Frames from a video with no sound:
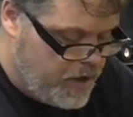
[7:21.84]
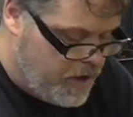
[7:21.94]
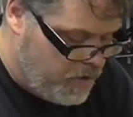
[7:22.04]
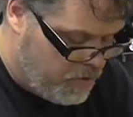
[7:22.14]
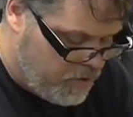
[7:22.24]

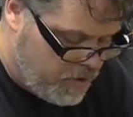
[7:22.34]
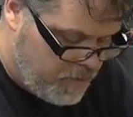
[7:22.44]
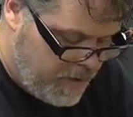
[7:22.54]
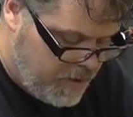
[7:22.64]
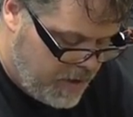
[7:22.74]
gears because
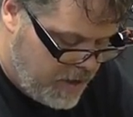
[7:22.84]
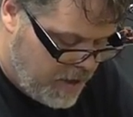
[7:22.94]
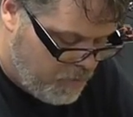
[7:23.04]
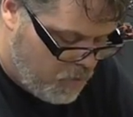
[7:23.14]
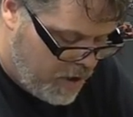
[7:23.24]
I might need
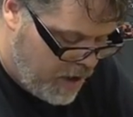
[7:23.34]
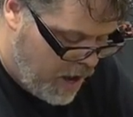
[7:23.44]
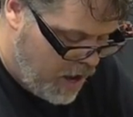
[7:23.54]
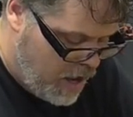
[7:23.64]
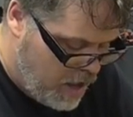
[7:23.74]
them one
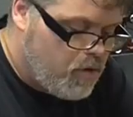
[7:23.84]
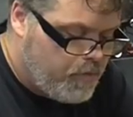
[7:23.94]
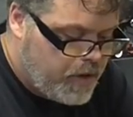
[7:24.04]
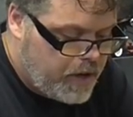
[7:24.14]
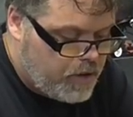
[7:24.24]
day.
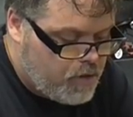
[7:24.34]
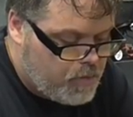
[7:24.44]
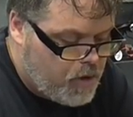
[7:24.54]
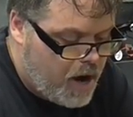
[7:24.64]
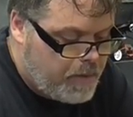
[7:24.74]
Don't forget to
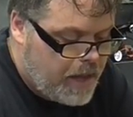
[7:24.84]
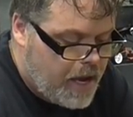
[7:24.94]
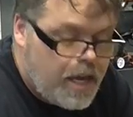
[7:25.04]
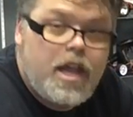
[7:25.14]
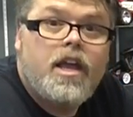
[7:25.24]
subscribe and
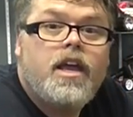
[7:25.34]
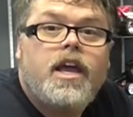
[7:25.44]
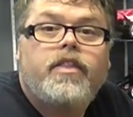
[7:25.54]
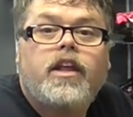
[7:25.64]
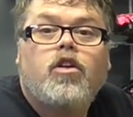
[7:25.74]
like.
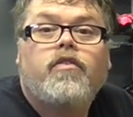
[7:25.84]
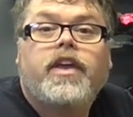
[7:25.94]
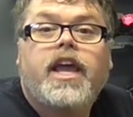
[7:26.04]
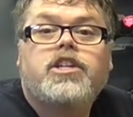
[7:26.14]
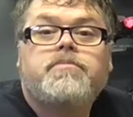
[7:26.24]
Hit that
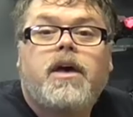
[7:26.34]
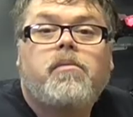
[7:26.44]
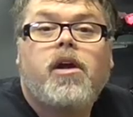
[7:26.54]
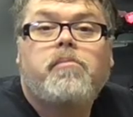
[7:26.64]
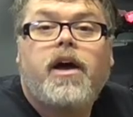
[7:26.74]
notification
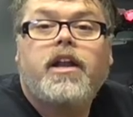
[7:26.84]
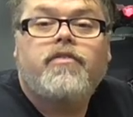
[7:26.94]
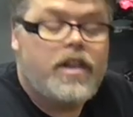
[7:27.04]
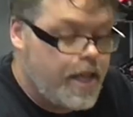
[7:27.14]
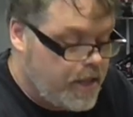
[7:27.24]
bell bar button
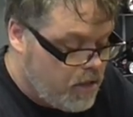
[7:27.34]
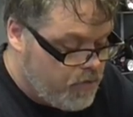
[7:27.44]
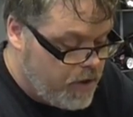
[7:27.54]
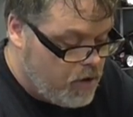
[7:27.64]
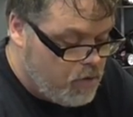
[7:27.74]
if you like this
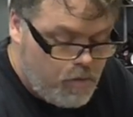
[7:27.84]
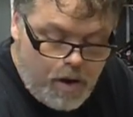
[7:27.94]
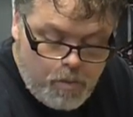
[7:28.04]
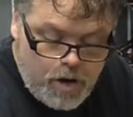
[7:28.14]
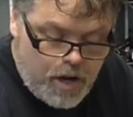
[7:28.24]
video. Why
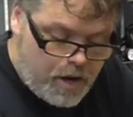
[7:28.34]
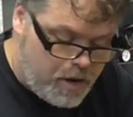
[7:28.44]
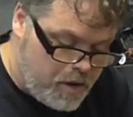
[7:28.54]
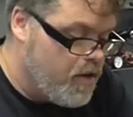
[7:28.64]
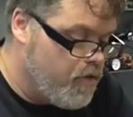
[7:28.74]
wouldn't you?
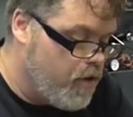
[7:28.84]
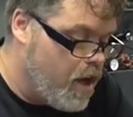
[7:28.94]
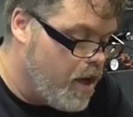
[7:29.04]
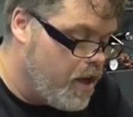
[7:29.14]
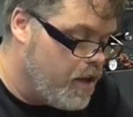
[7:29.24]
Of
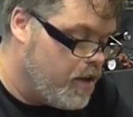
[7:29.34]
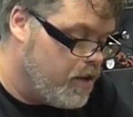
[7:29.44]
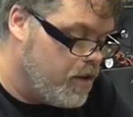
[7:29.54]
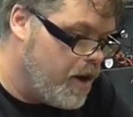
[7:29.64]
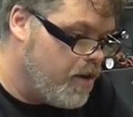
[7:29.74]
uh,
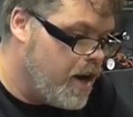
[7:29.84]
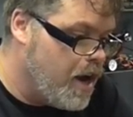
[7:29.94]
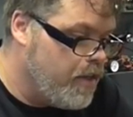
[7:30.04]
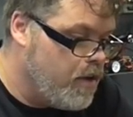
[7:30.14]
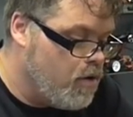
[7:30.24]
tearing
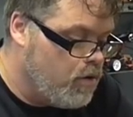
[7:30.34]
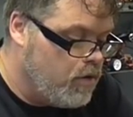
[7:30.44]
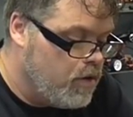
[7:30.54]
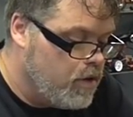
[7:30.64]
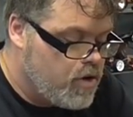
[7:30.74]
down the
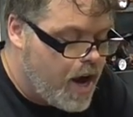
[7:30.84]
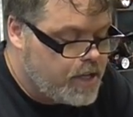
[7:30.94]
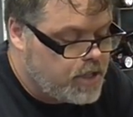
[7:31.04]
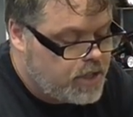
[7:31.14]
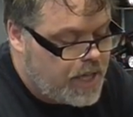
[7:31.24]
old
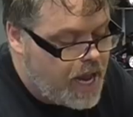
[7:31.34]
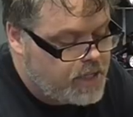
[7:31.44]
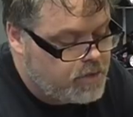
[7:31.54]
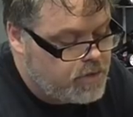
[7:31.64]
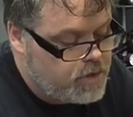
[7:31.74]
Traxxas
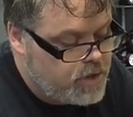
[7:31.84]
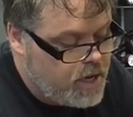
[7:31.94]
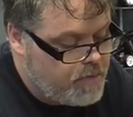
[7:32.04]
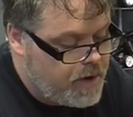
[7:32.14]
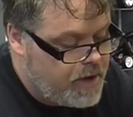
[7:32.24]
slash
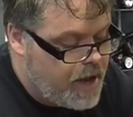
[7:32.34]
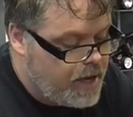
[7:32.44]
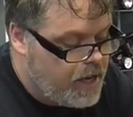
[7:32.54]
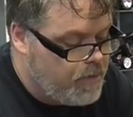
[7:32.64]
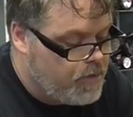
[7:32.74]
Aruski and my
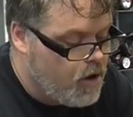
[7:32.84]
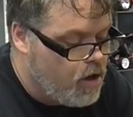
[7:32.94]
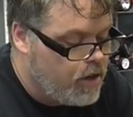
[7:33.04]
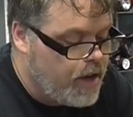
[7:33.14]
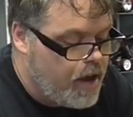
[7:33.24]
dad keeps
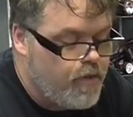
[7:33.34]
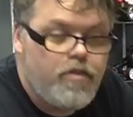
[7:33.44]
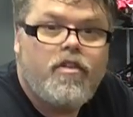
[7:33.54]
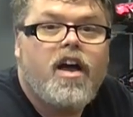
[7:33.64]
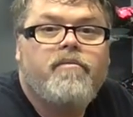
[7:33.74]
calling every
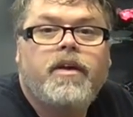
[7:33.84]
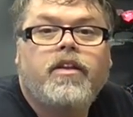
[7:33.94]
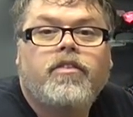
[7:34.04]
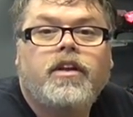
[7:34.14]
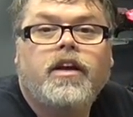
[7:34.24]
five
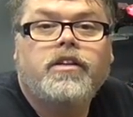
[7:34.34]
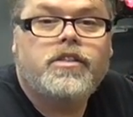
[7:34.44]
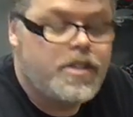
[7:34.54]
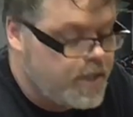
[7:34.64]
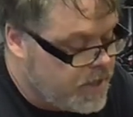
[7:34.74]
minutes he
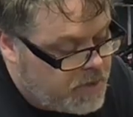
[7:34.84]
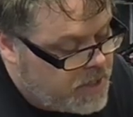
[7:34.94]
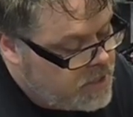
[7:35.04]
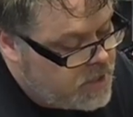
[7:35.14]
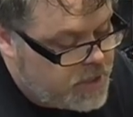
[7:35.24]
does. But
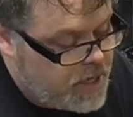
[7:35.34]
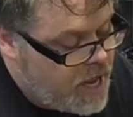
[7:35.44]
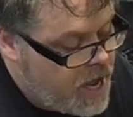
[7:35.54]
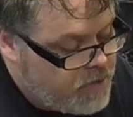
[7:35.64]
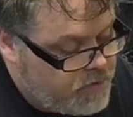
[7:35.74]
he's just
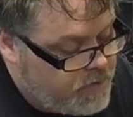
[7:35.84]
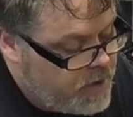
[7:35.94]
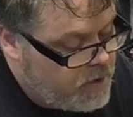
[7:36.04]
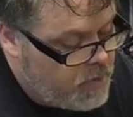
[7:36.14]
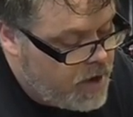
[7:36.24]
going to have to
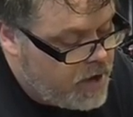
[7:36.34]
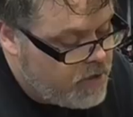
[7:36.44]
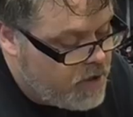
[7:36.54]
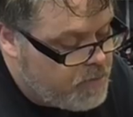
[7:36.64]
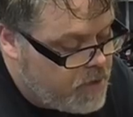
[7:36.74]
friggin' wait
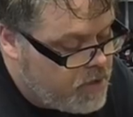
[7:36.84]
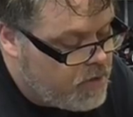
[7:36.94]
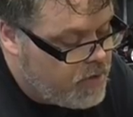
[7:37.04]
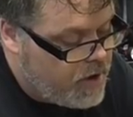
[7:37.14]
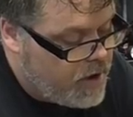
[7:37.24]
because I'm
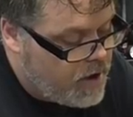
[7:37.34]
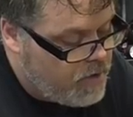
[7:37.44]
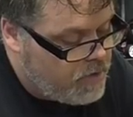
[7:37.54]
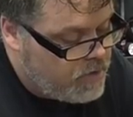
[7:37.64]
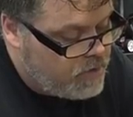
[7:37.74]
busy right
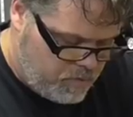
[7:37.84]
now.